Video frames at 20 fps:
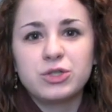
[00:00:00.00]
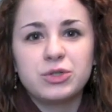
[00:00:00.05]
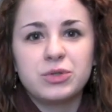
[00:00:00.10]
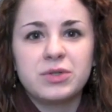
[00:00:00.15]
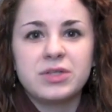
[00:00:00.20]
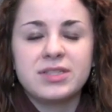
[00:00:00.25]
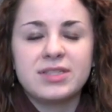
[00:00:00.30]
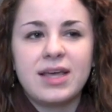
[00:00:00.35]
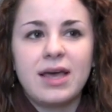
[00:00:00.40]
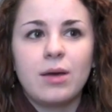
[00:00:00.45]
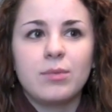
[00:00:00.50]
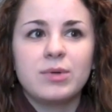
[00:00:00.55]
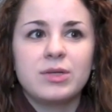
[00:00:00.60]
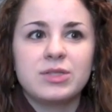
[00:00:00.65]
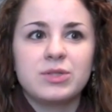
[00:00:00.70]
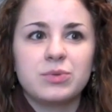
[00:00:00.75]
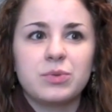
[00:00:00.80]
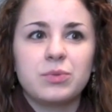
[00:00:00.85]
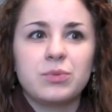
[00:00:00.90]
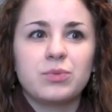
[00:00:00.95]
Drouin's lab
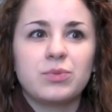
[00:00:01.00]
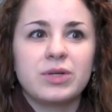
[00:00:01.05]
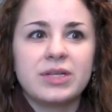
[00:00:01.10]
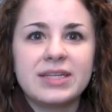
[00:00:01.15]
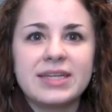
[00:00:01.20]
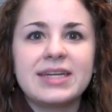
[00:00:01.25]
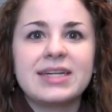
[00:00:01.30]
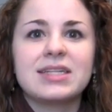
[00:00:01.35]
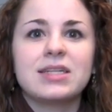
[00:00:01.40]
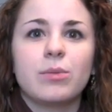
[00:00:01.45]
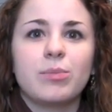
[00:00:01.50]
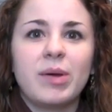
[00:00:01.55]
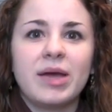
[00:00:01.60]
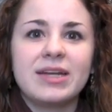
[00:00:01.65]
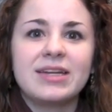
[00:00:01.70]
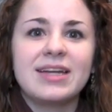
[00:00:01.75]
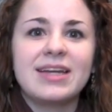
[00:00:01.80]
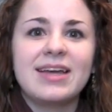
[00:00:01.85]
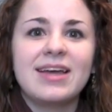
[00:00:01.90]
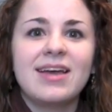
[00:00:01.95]
is really
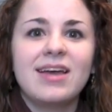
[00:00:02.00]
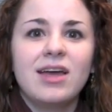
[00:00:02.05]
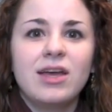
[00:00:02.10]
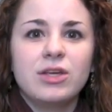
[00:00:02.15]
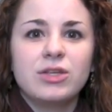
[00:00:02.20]
independent,